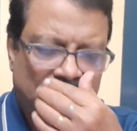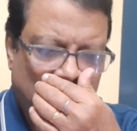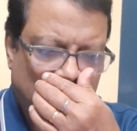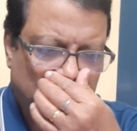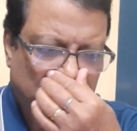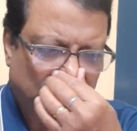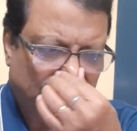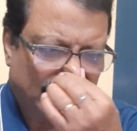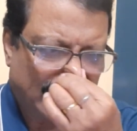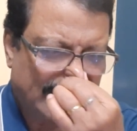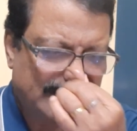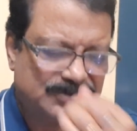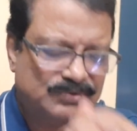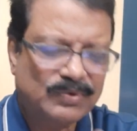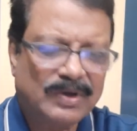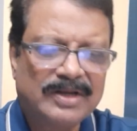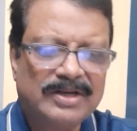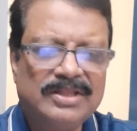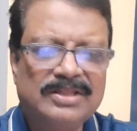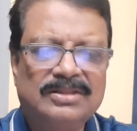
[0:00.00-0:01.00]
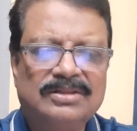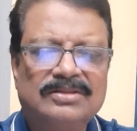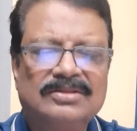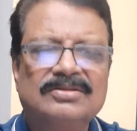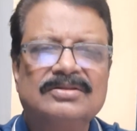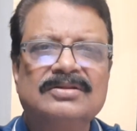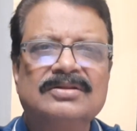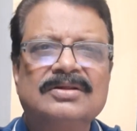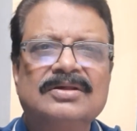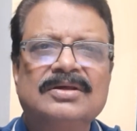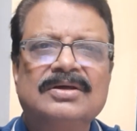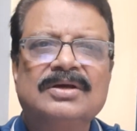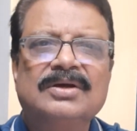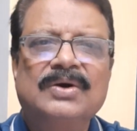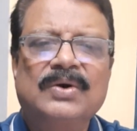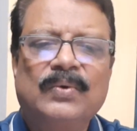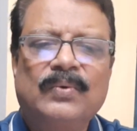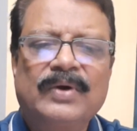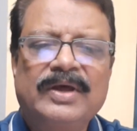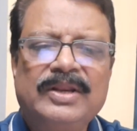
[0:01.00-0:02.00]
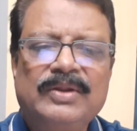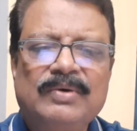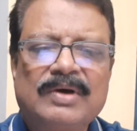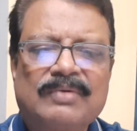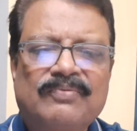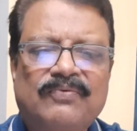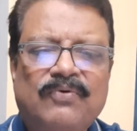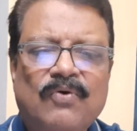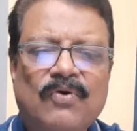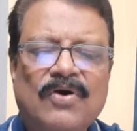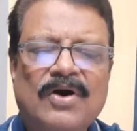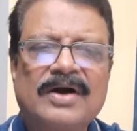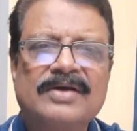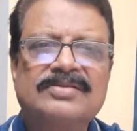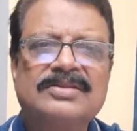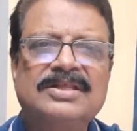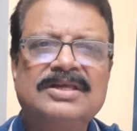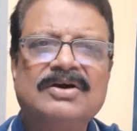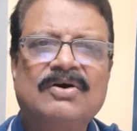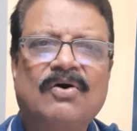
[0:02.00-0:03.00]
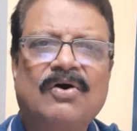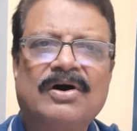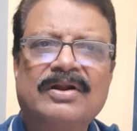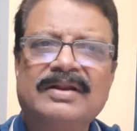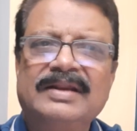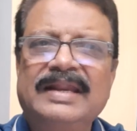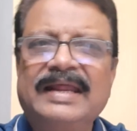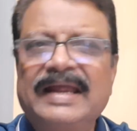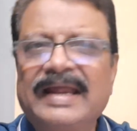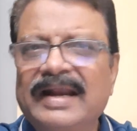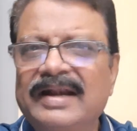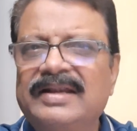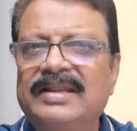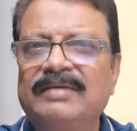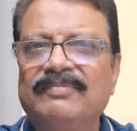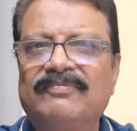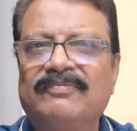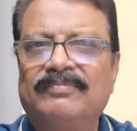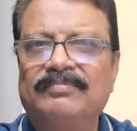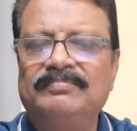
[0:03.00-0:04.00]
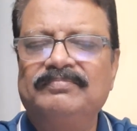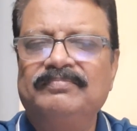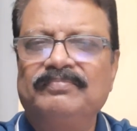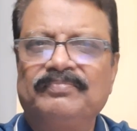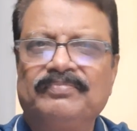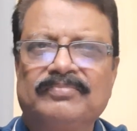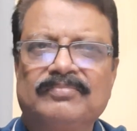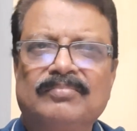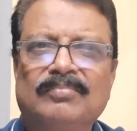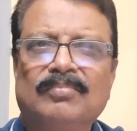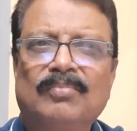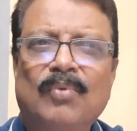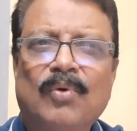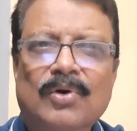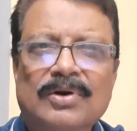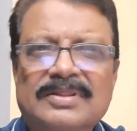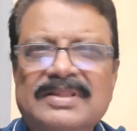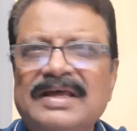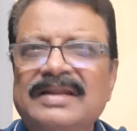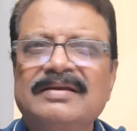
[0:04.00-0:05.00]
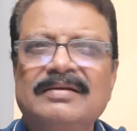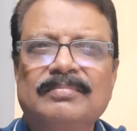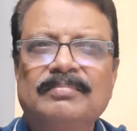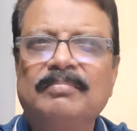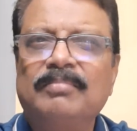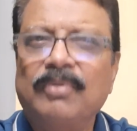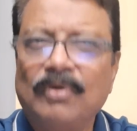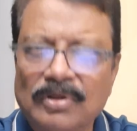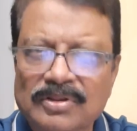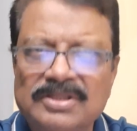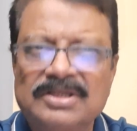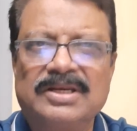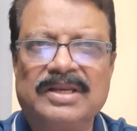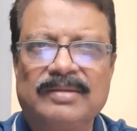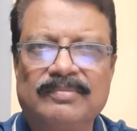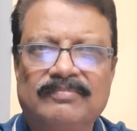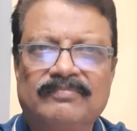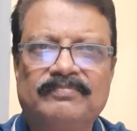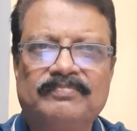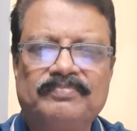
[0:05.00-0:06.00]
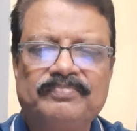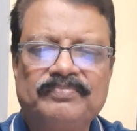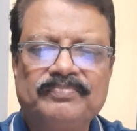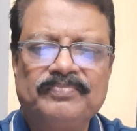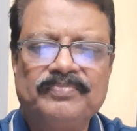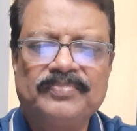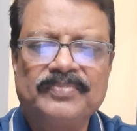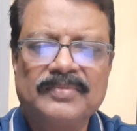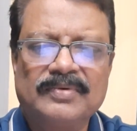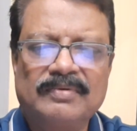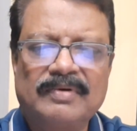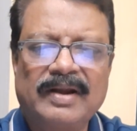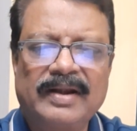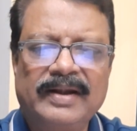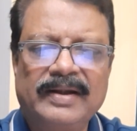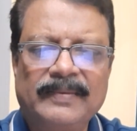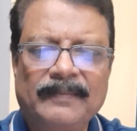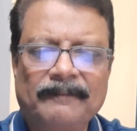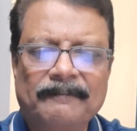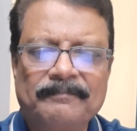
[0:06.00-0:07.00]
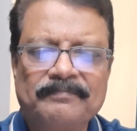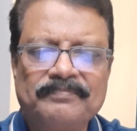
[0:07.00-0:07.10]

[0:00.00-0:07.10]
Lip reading: So first one is when you are focusing on negative more than positive, right?